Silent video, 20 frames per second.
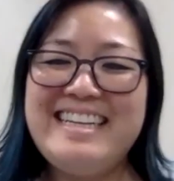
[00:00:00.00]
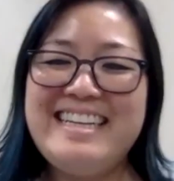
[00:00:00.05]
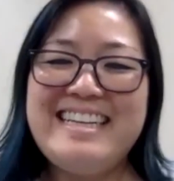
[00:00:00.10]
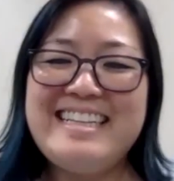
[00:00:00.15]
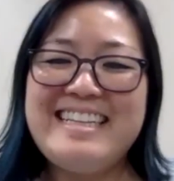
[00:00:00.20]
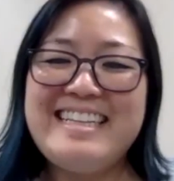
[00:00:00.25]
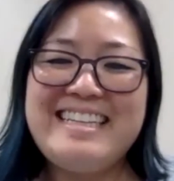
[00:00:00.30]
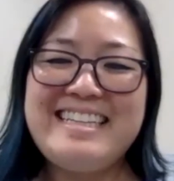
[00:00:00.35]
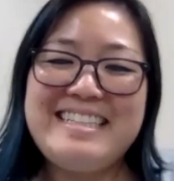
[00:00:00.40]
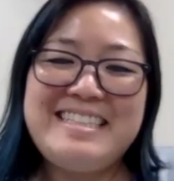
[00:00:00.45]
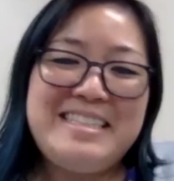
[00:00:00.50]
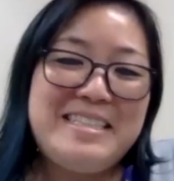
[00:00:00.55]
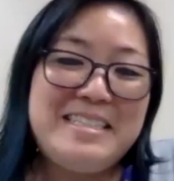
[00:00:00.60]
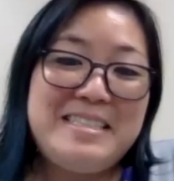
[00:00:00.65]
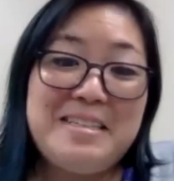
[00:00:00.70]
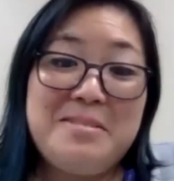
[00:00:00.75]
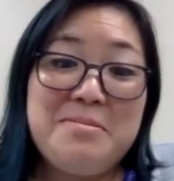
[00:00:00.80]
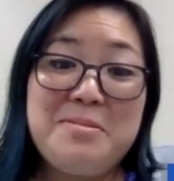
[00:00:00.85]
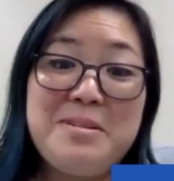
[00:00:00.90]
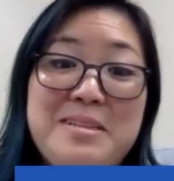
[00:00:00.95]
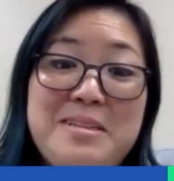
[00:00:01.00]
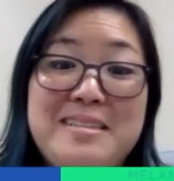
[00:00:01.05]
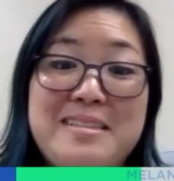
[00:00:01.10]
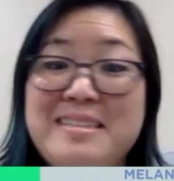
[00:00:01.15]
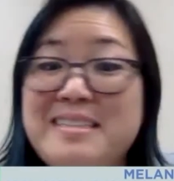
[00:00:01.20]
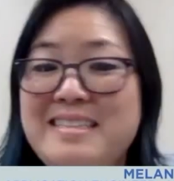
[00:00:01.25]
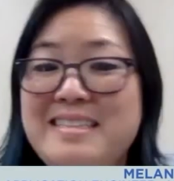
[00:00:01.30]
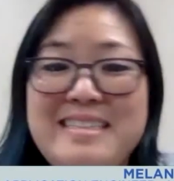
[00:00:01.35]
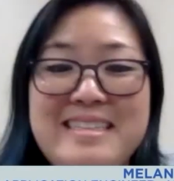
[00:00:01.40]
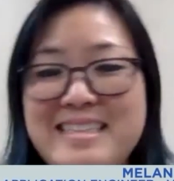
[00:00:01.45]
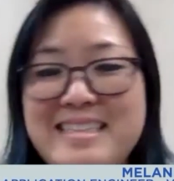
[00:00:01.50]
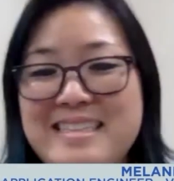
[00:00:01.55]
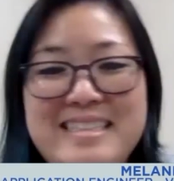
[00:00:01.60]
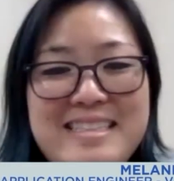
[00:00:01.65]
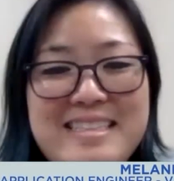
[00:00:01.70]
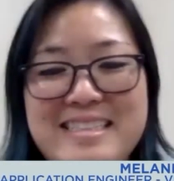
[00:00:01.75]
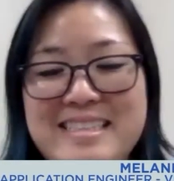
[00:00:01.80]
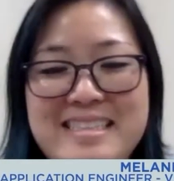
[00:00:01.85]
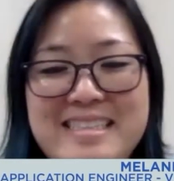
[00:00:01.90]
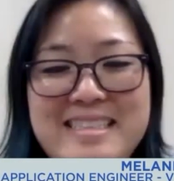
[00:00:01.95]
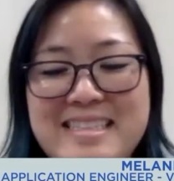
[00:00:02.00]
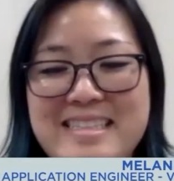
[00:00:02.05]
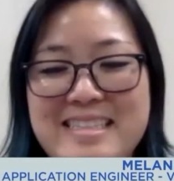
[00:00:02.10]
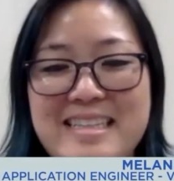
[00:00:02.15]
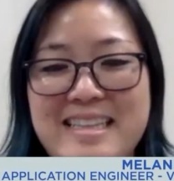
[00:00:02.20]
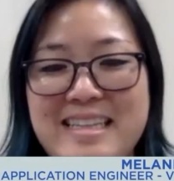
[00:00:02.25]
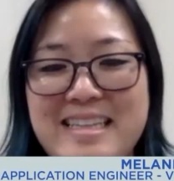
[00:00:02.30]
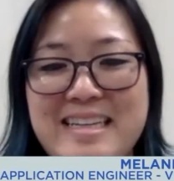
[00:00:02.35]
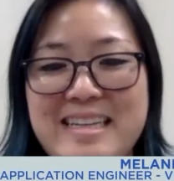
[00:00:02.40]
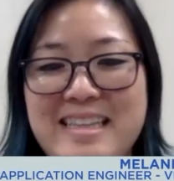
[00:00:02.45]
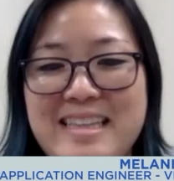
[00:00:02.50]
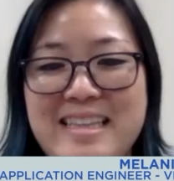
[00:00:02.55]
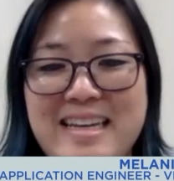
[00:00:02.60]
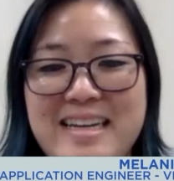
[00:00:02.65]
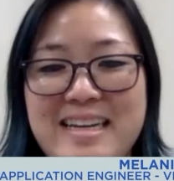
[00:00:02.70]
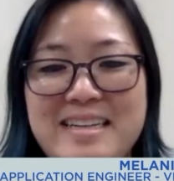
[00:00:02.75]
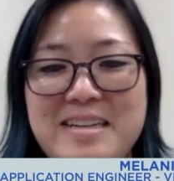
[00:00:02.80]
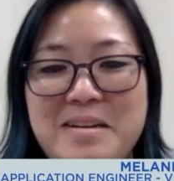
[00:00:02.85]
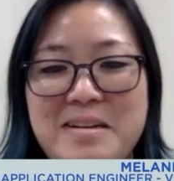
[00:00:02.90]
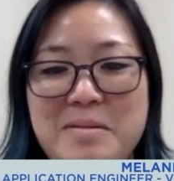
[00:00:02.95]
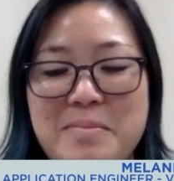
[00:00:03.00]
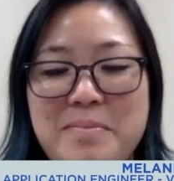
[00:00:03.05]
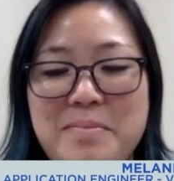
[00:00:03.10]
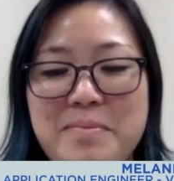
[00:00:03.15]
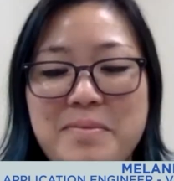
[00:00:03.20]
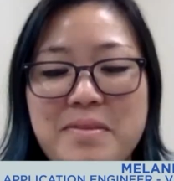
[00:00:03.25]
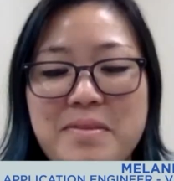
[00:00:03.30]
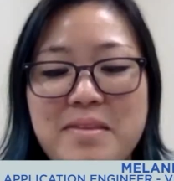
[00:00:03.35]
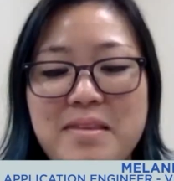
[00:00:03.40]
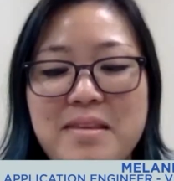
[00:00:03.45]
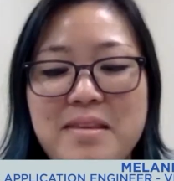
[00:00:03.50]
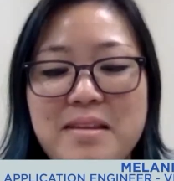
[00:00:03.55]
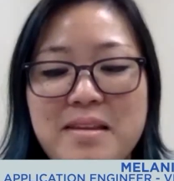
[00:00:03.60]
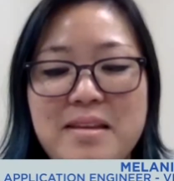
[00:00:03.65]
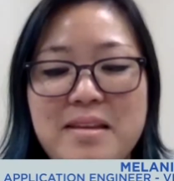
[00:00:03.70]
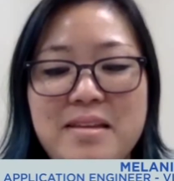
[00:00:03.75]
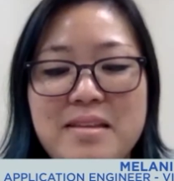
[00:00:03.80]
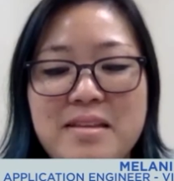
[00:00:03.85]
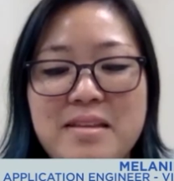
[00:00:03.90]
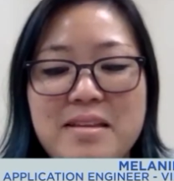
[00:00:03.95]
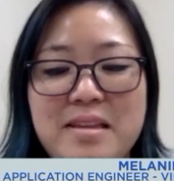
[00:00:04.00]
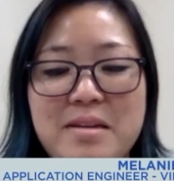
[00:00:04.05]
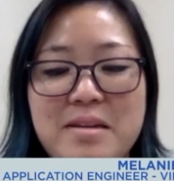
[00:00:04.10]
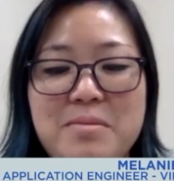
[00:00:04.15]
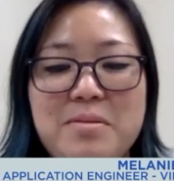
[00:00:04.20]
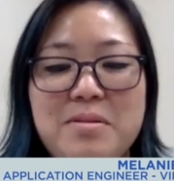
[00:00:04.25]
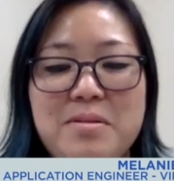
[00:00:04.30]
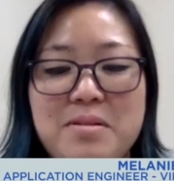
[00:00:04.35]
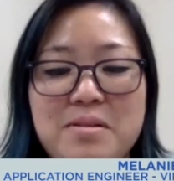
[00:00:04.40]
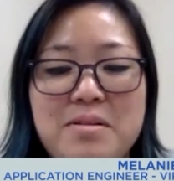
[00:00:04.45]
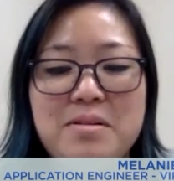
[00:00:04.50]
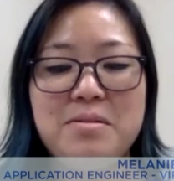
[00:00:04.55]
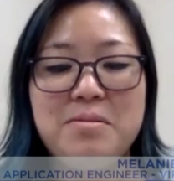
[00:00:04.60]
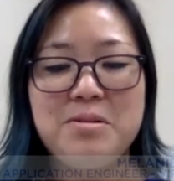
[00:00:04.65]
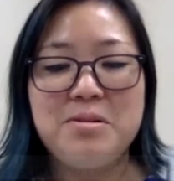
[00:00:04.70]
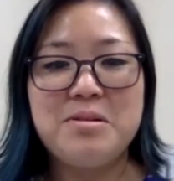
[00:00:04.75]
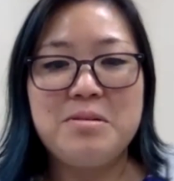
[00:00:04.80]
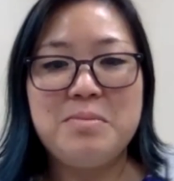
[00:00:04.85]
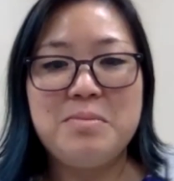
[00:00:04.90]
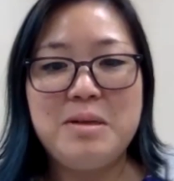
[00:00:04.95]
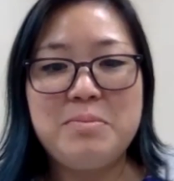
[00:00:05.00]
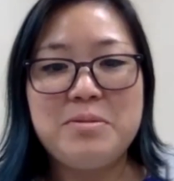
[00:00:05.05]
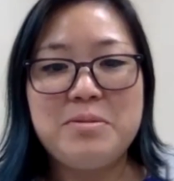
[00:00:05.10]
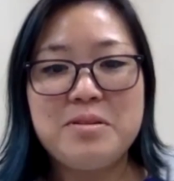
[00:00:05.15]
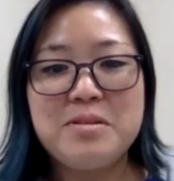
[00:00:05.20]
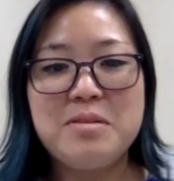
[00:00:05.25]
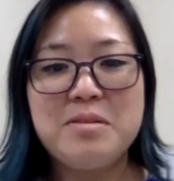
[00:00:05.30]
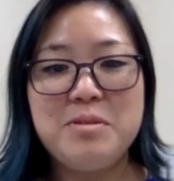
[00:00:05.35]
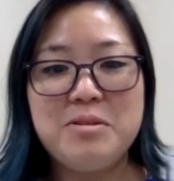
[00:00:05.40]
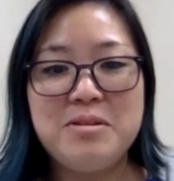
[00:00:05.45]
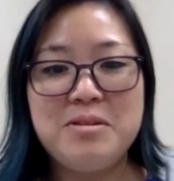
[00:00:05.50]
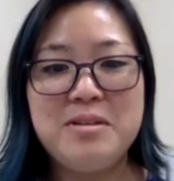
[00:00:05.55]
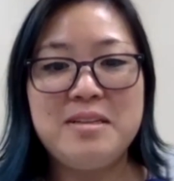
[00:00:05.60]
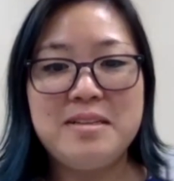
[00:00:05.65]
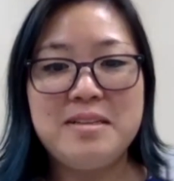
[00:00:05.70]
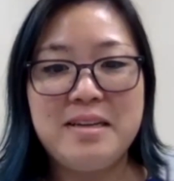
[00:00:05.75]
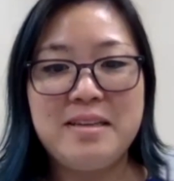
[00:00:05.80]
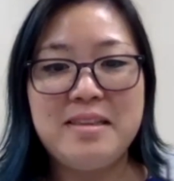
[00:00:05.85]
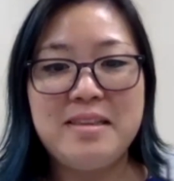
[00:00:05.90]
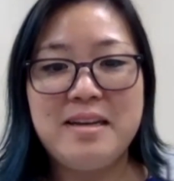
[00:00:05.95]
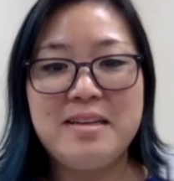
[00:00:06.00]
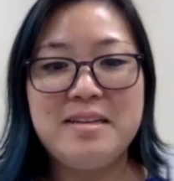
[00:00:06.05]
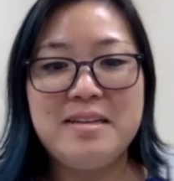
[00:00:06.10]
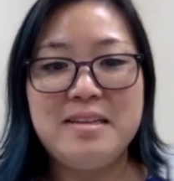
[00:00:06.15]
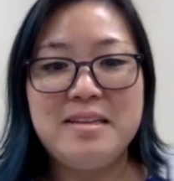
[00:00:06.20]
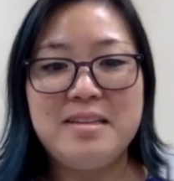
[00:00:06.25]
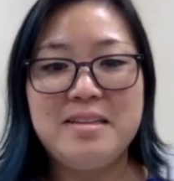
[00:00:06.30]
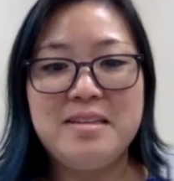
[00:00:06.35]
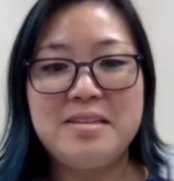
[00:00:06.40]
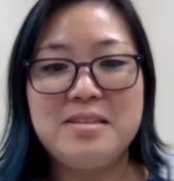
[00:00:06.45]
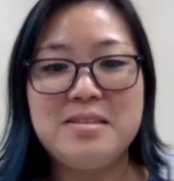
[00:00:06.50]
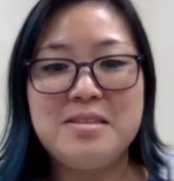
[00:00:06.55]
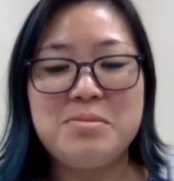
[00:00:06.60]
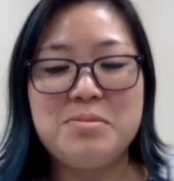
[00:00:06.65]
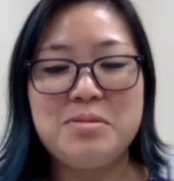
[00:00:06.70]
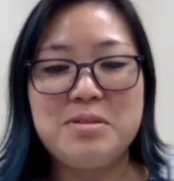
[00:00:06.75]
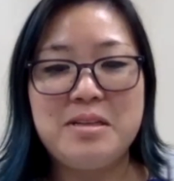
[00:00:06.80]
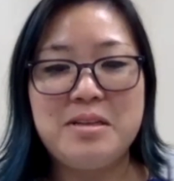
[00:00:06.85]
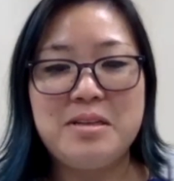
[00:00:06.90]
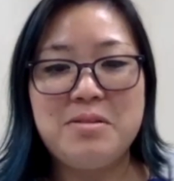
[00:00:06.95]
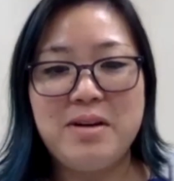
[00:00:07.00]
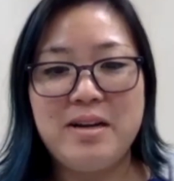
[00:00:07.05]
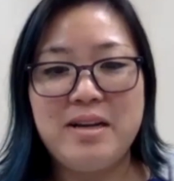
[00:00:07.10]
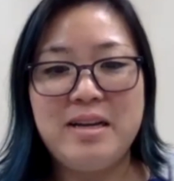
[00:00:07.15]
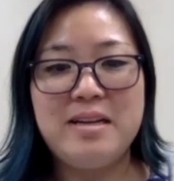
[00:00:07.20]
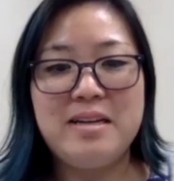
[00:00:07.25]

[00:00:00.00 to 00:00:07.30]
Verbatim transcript: Like it's just unreal to think that um, that they were awarding people in the community like that. And I think it's really great.